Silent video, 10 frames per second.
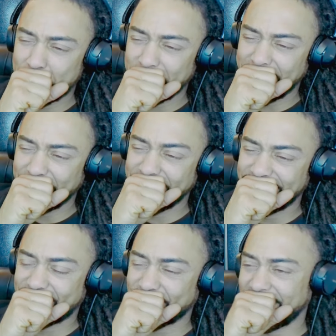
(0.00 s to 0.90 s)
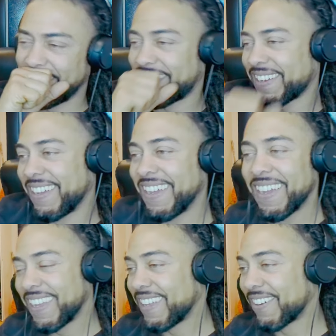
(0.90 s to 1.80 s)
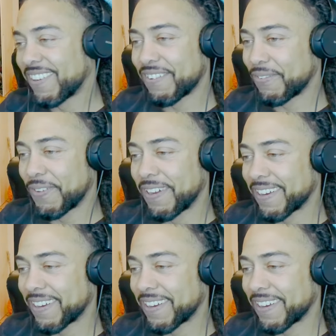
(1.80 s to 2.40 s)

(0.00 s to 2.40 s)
blaming Drake. Yo, this is fun.